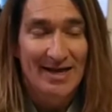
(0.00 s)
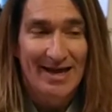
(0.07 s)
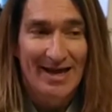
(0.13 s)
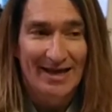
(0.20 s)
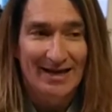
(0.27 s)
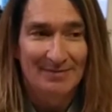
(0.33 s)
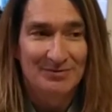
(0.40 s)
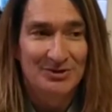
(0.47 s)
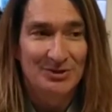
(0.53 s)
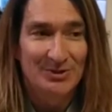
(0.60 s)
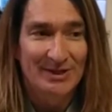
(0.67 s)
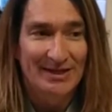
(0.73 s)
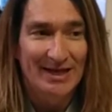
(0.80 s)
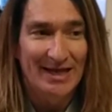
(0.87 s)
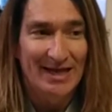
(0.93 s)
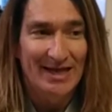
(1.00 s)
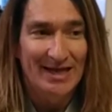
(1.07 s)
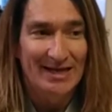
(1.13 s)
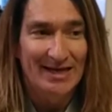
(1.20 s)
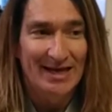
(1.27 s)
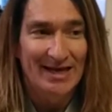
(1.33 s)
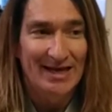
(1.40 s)
And I'm doing
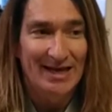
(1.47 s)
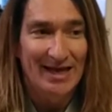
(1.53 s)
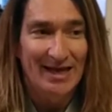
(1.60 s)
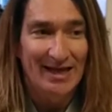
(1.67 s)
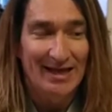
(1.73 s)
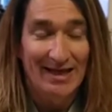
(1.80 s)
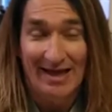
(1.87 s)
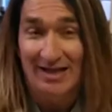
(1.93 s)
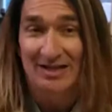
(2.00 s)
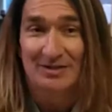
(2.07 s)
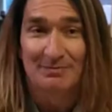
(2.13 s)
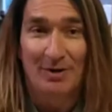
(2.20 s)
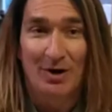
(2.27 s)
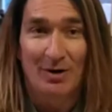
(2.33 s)
an expo.